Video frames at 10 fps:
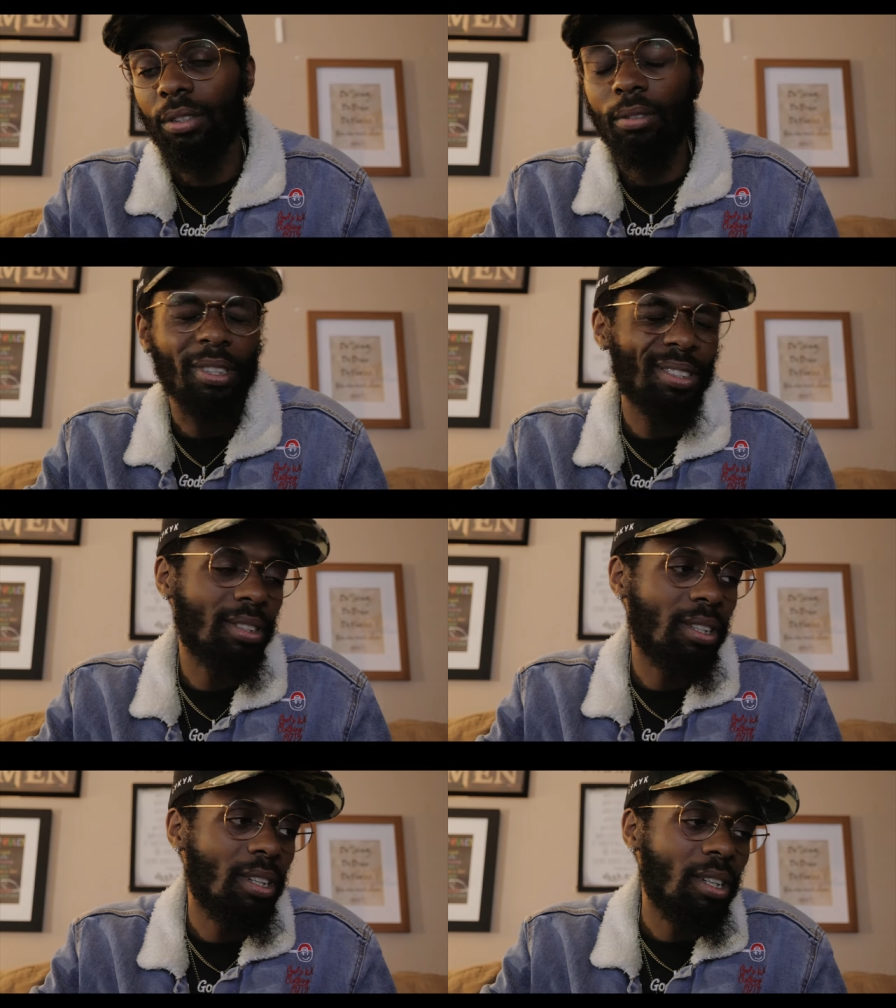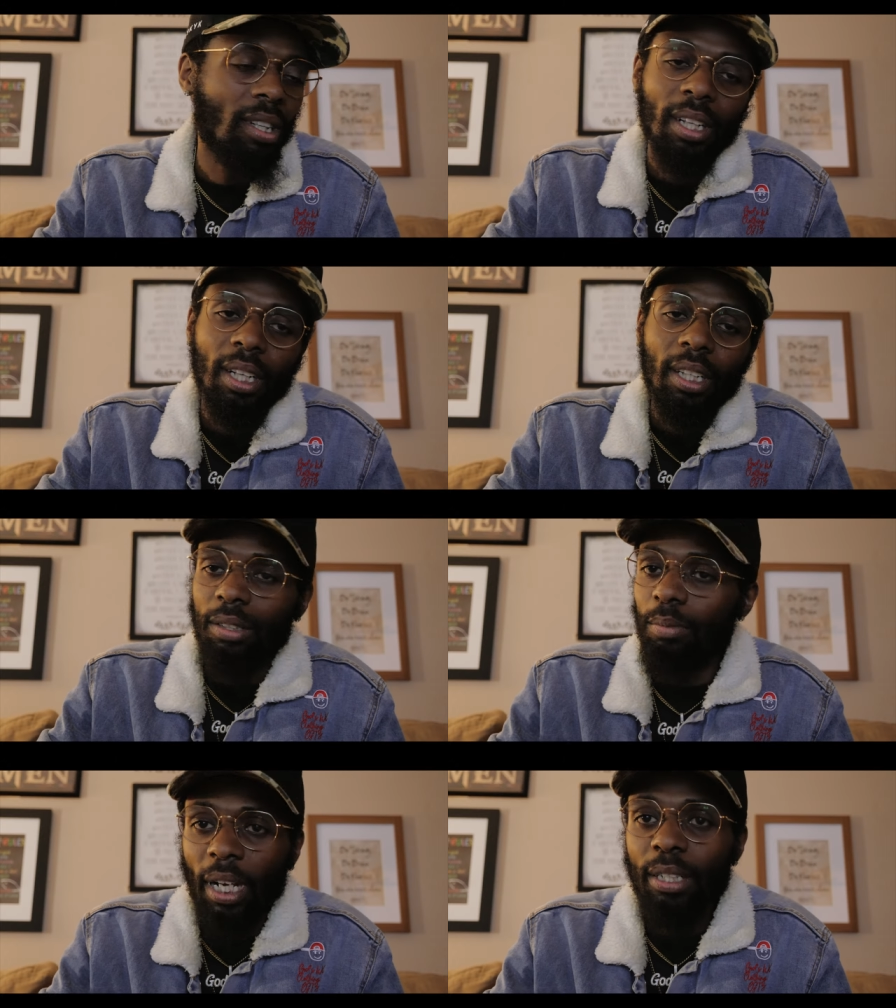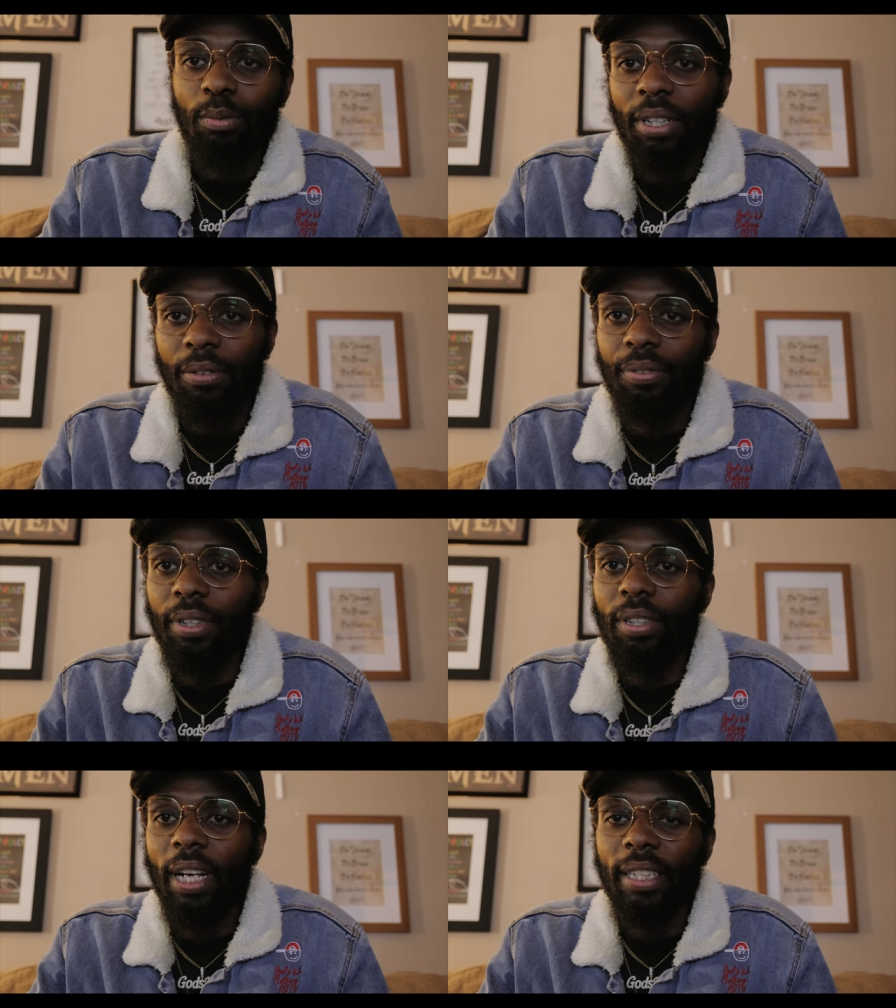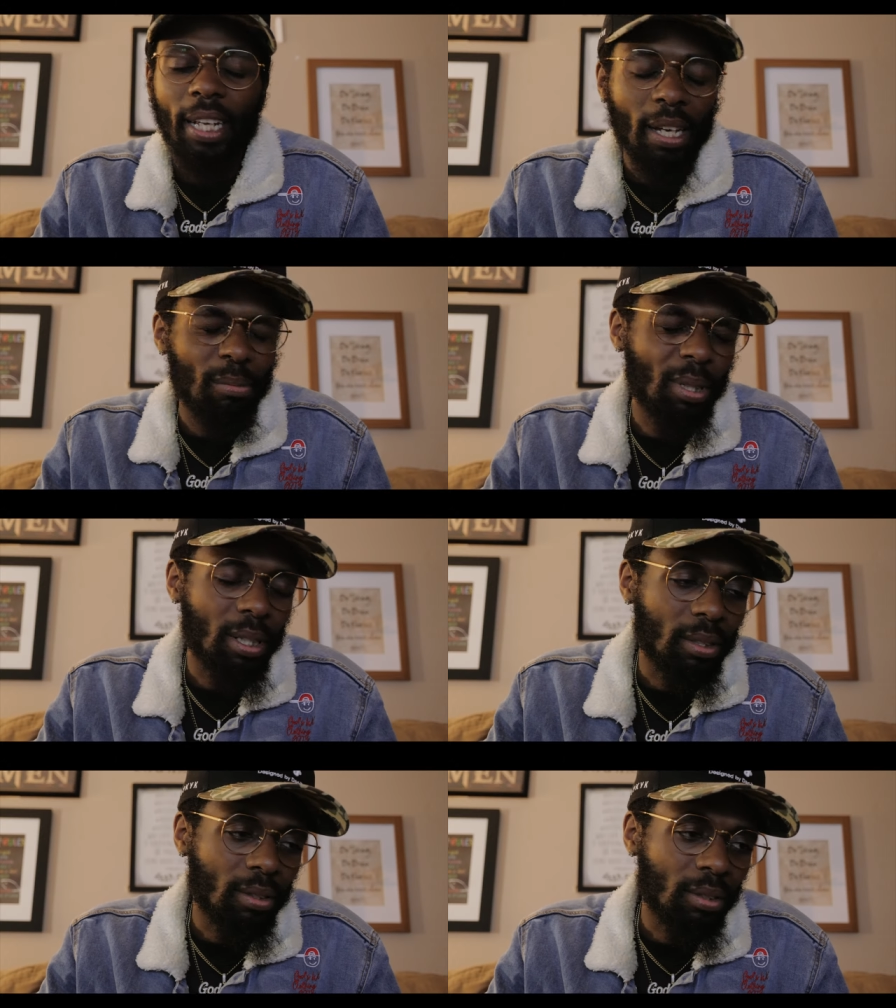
So sometimes we could feel like that, but